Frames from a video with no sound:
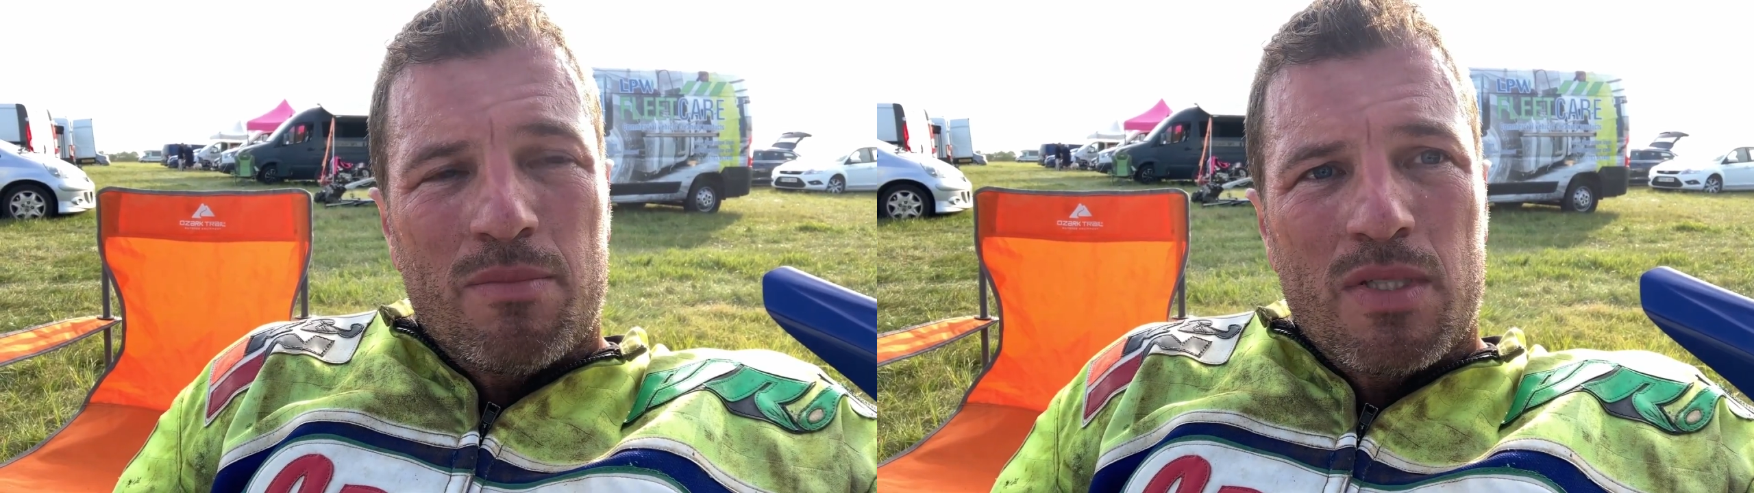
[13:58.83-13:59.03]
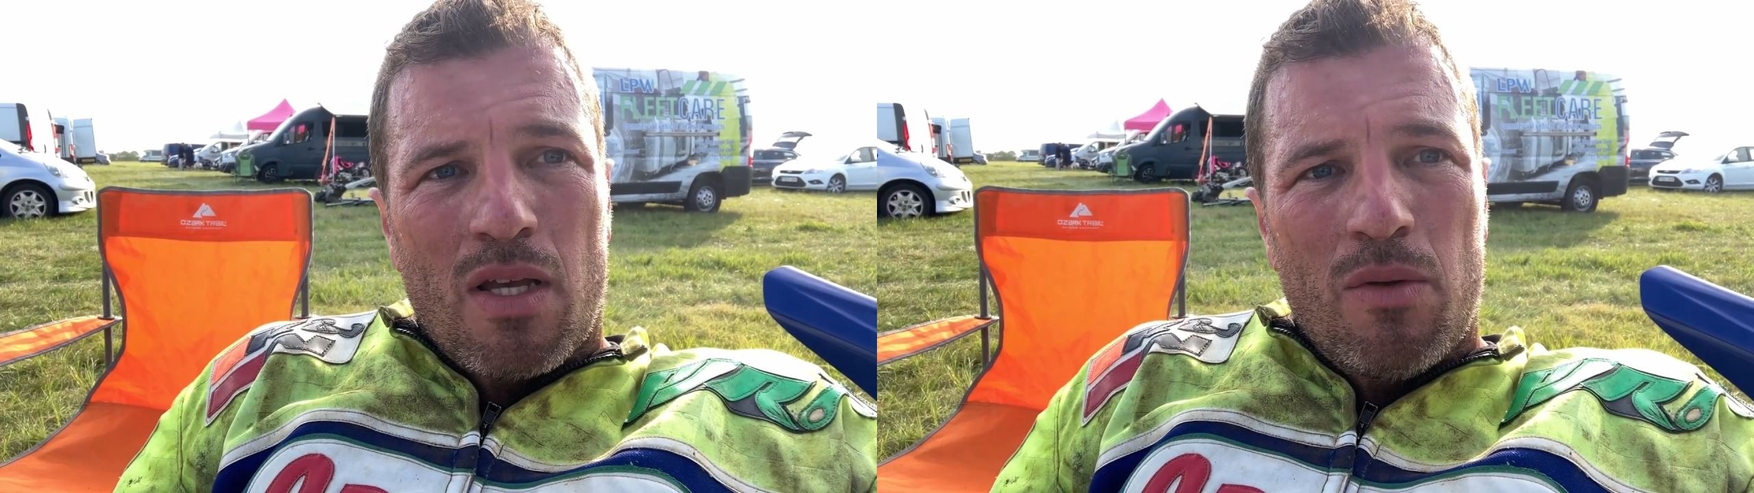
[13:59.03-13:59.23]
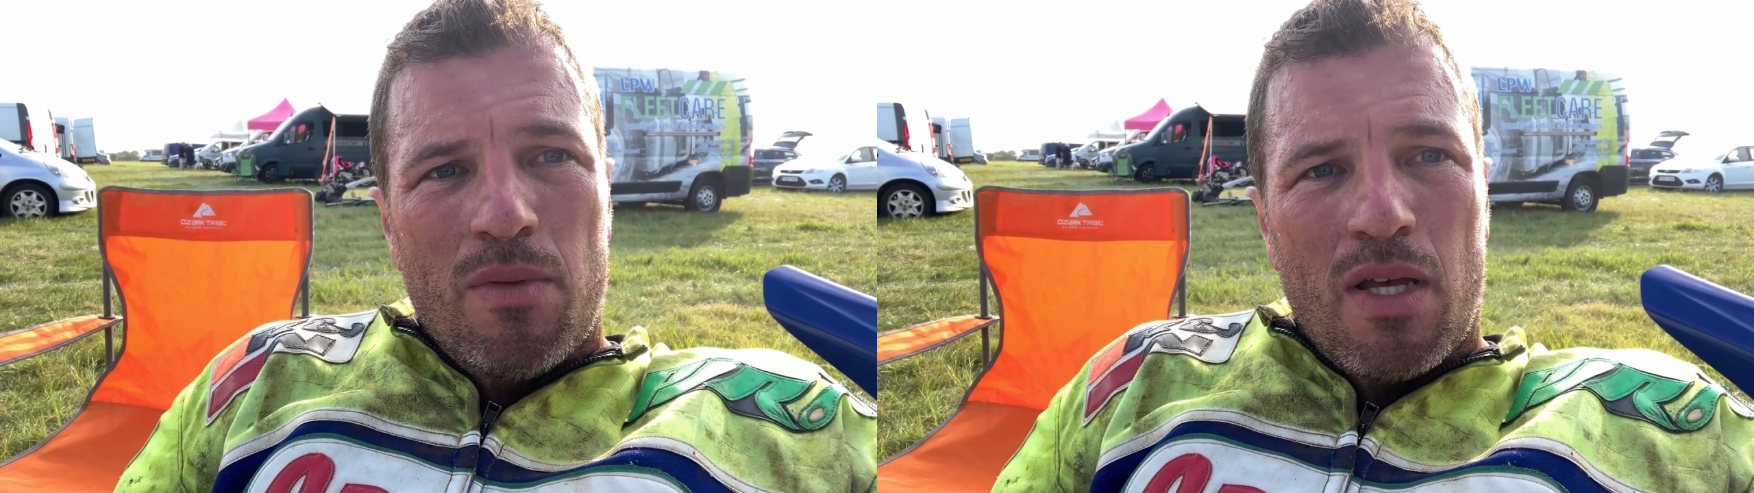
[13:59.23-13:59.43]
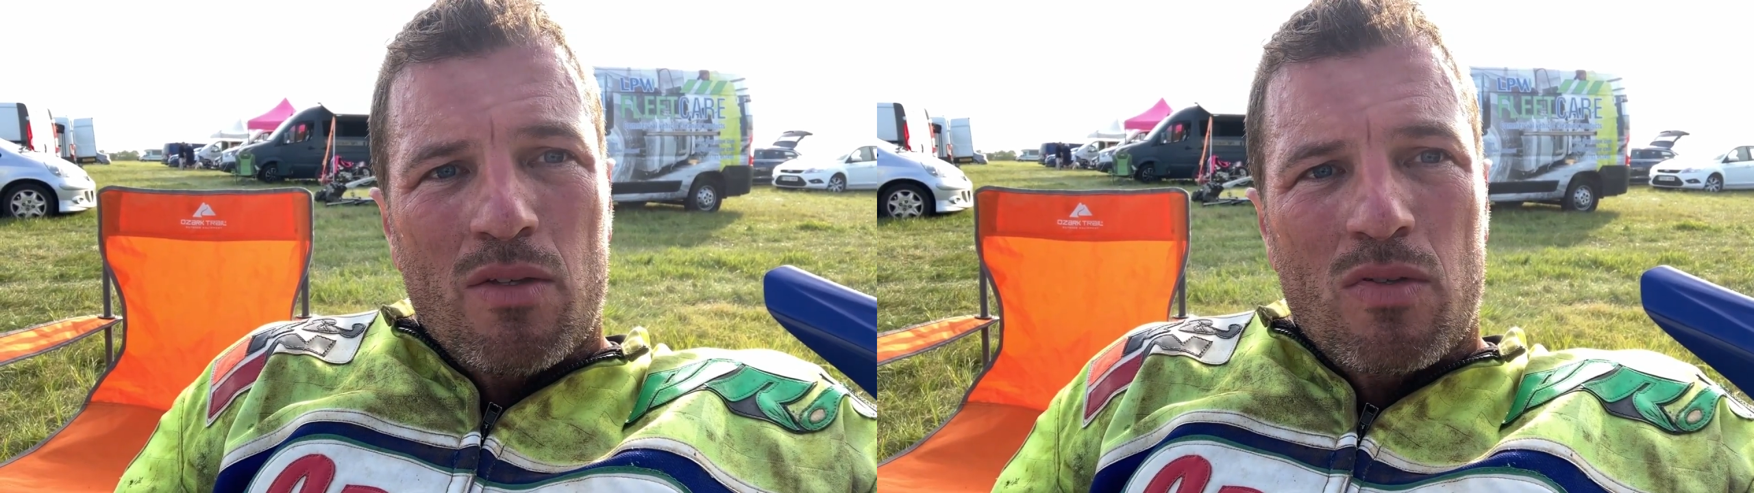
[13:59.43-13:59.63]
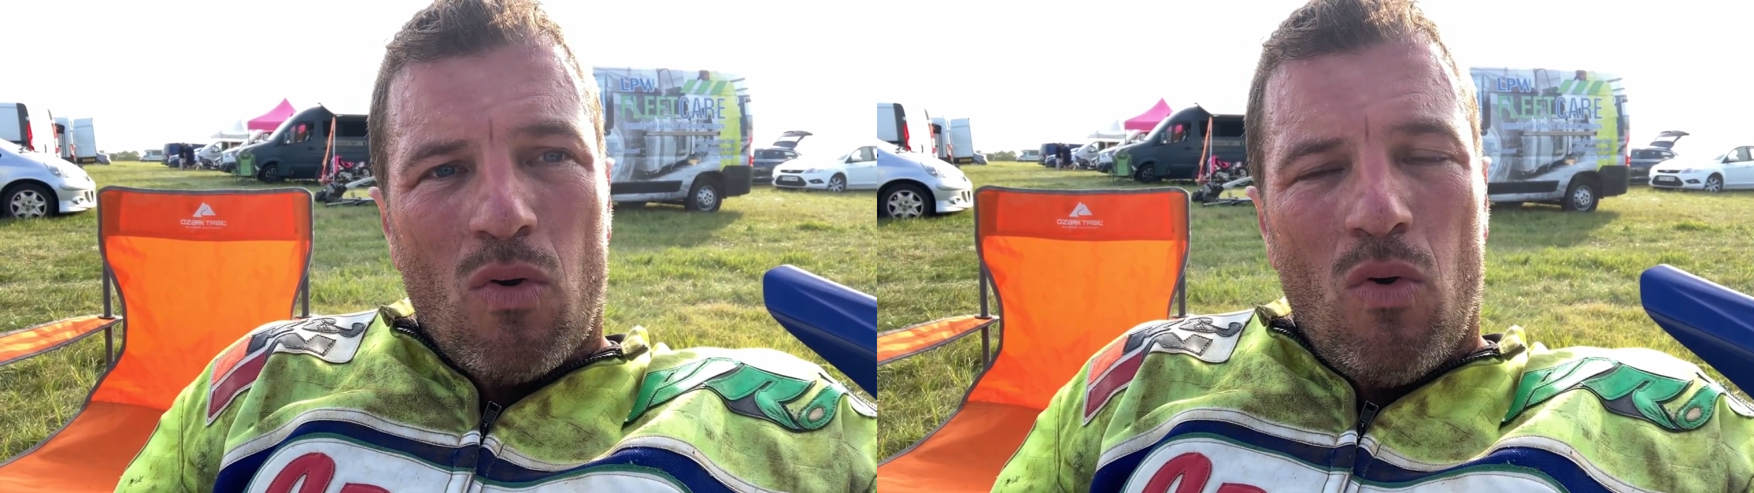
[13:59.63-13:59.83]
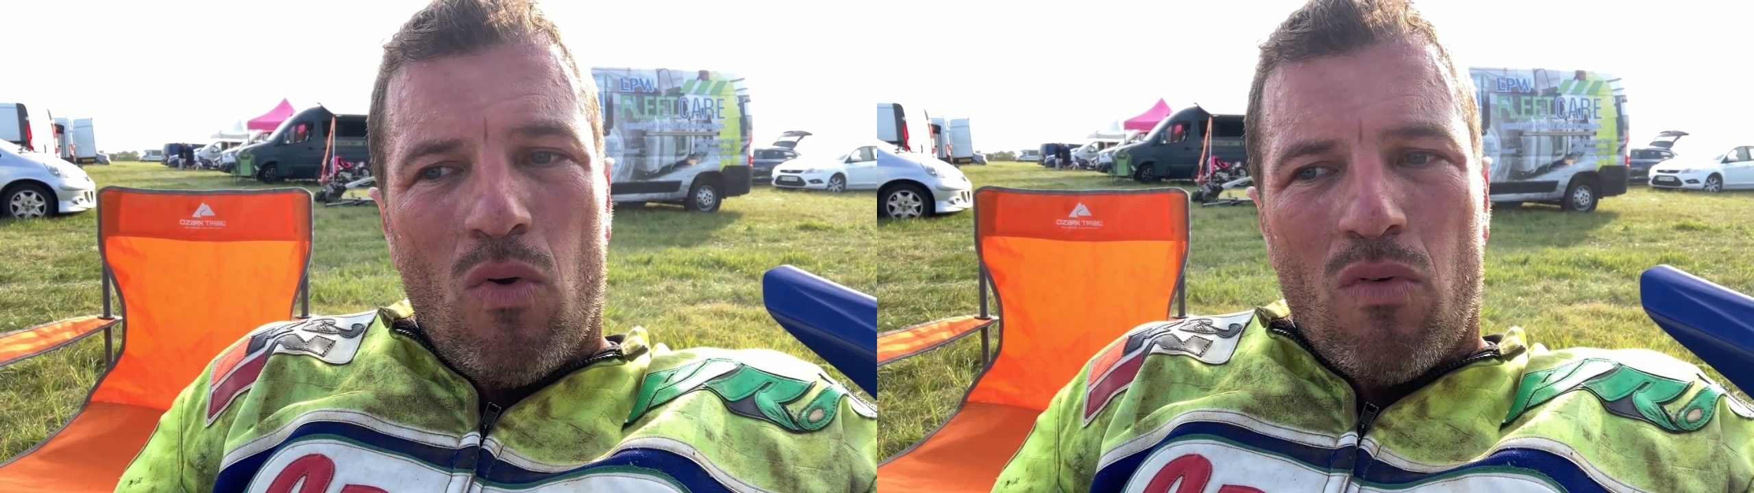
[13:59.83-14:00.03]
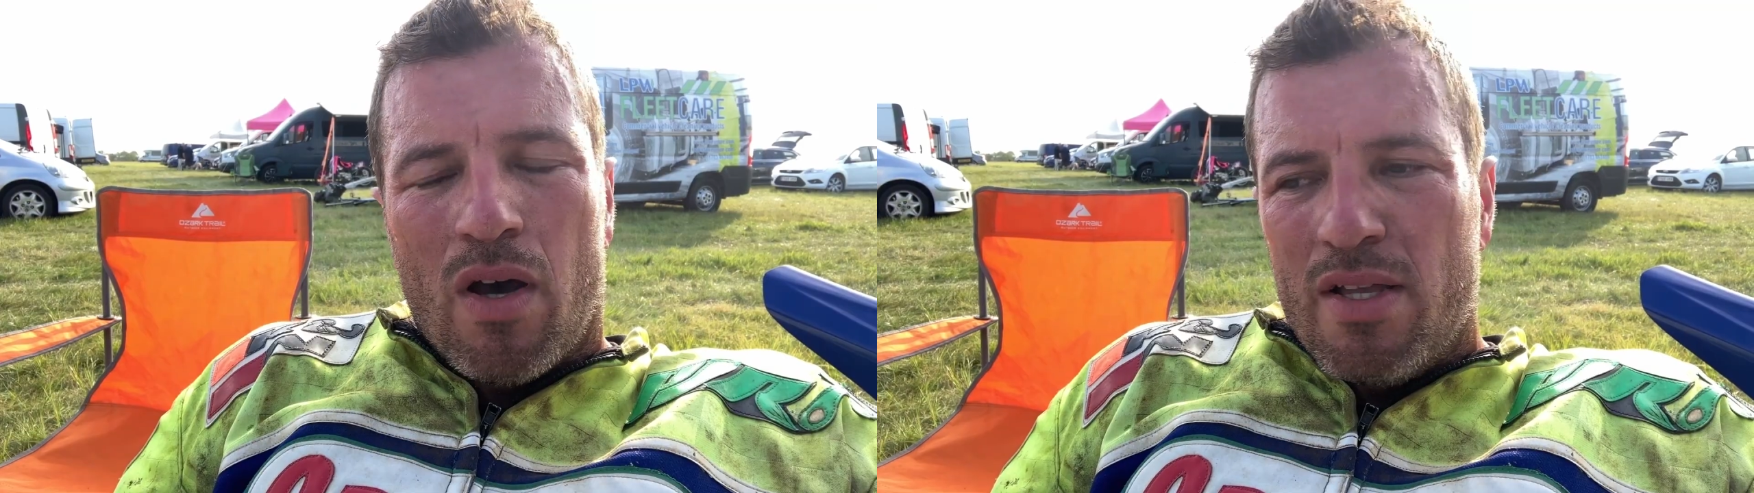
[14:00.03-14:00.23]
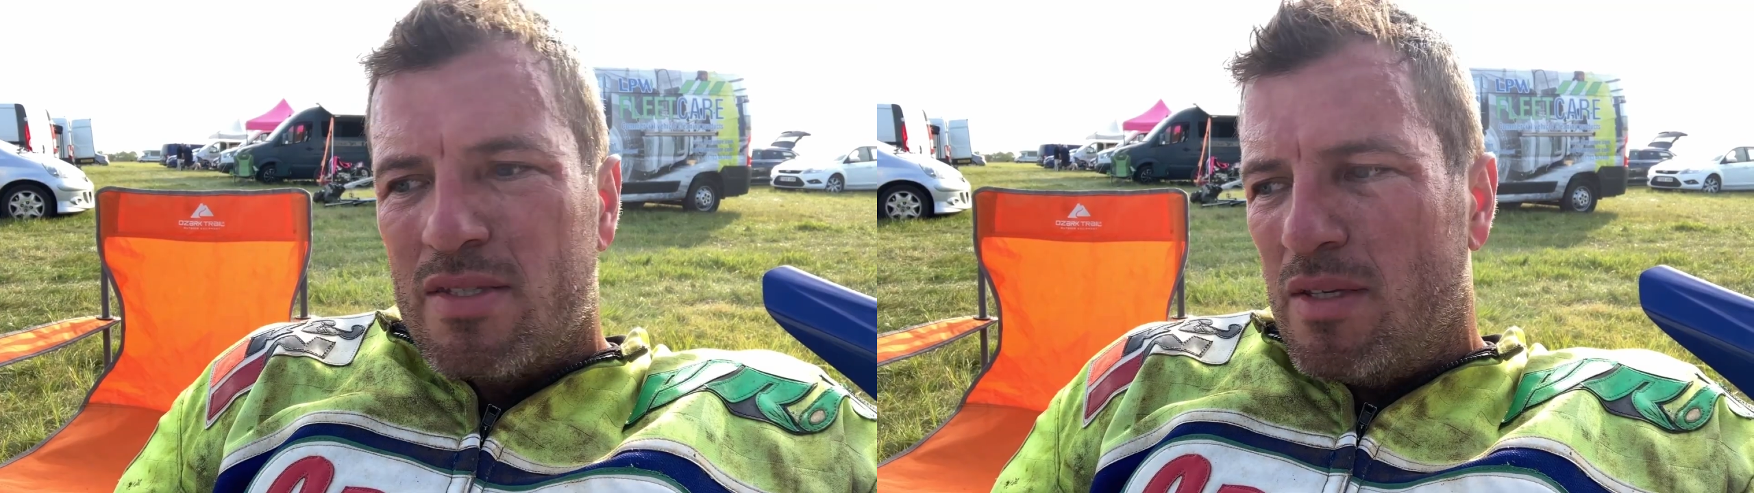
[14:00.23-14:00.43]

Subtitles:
so that's all right